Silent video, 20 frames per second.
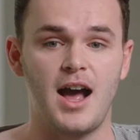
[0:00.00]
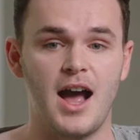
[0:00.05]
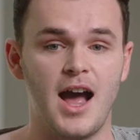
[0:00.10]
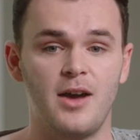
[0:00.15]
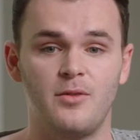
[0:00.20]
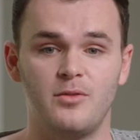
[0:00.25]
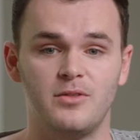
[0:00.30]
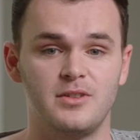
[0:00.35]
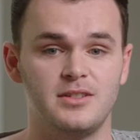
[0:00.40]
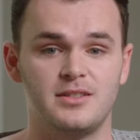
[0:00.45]

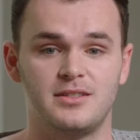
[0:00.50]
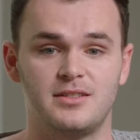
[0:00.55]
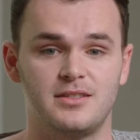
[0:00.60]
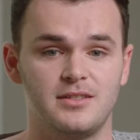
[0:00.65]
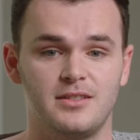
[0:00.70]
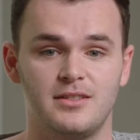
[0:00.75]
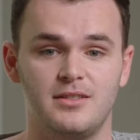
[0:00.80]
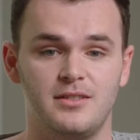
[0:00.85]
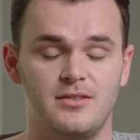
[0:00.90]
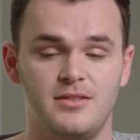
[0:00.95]
I
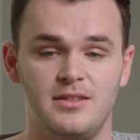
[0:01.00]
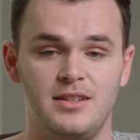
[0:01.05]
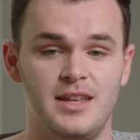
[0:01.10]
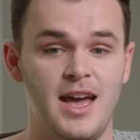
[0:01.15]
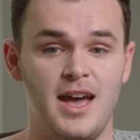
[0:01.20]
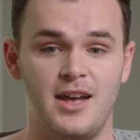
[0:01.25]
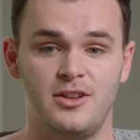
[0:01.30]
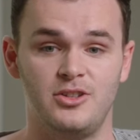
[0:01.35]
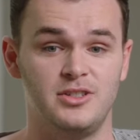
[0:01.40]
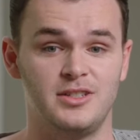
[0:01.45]
was,
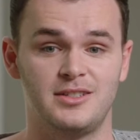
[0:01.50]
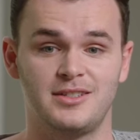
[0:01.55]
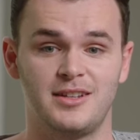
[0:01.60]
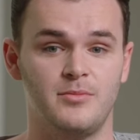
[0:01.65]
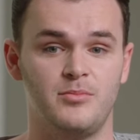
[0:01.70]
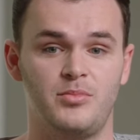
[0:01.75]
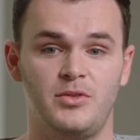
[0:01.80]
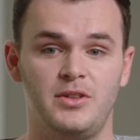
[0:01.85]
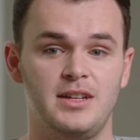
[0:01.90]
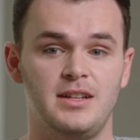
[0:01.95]
yeah, just
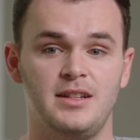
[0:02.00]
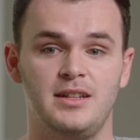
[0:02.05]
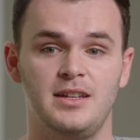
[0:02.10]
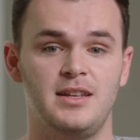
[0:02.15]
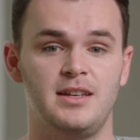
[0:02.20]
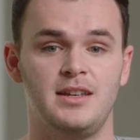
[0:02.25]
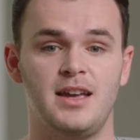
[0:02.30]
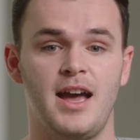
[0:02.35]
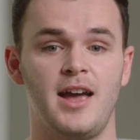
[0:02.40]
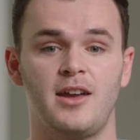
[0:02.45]

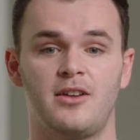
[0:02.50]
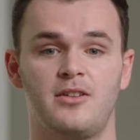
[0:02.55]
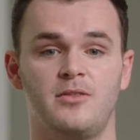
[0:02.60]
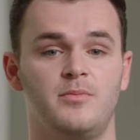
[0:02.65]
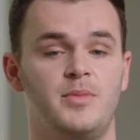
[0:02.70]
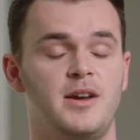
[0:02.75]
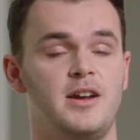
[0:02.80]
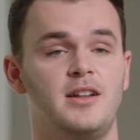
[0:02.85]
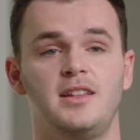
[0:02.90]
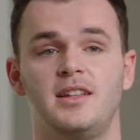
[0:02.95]
completely, I
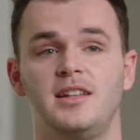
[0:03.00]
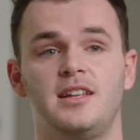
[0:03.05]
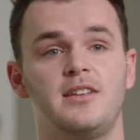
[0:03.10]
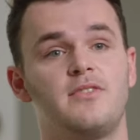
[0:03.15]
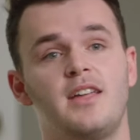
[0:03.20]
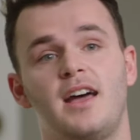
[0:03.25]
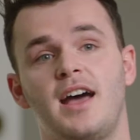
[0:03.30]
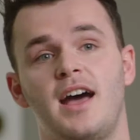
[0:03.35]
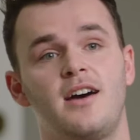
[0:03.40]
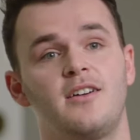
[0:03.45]
could barely
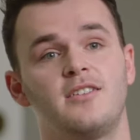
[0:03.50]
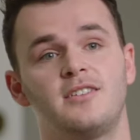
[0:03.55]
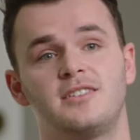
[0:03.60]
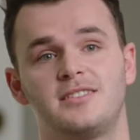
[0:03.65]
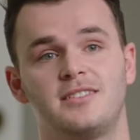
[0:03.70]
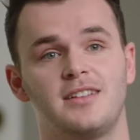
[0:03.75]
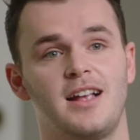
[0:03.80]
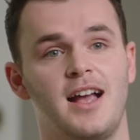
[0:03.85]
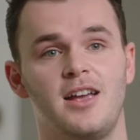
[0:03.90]
leave the house.